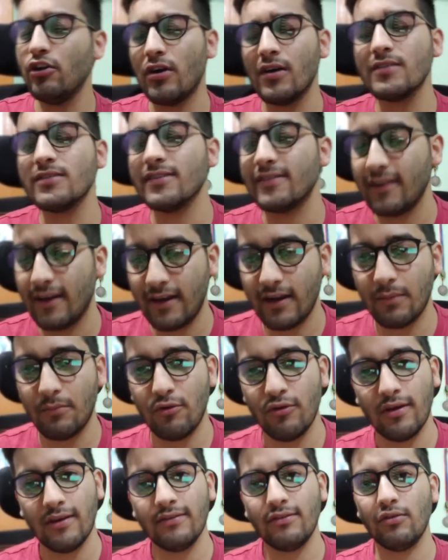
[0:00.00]
Not just A
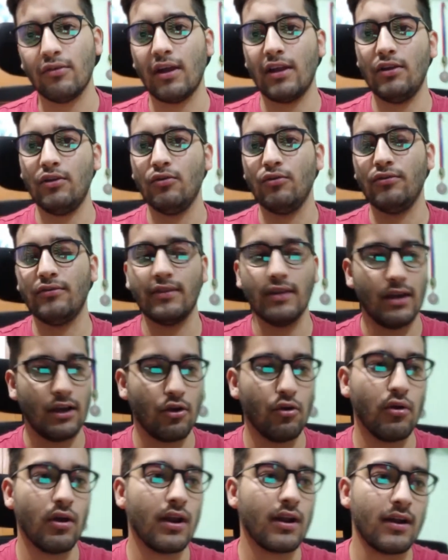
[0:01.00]
W S, you can use a
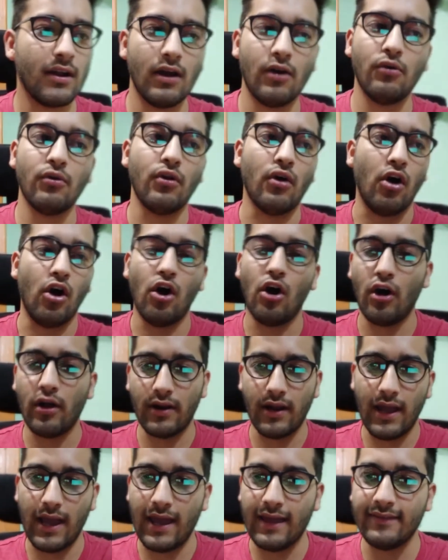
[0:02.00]
Google Cloud
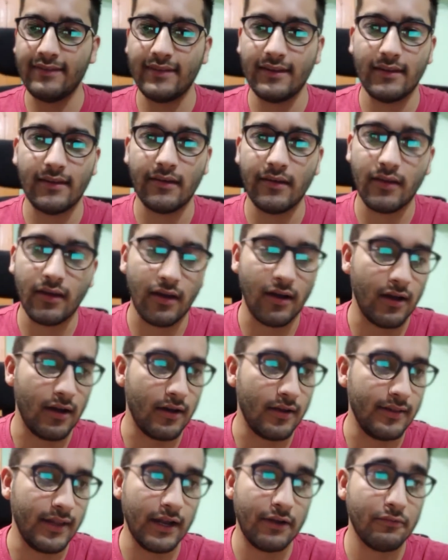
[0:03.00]
or Azure
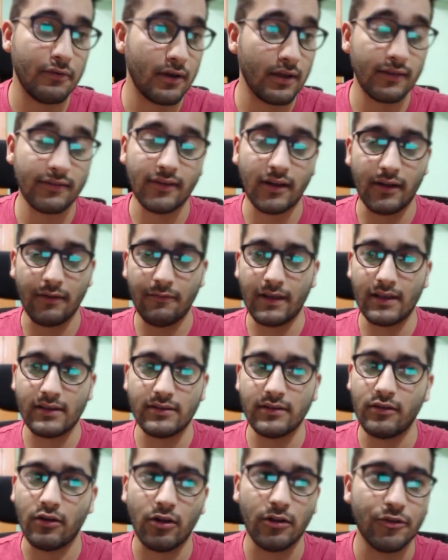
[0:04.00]
uh, networking
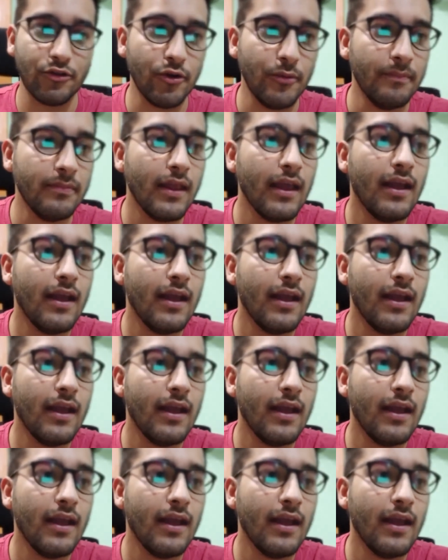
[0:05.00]
certification also.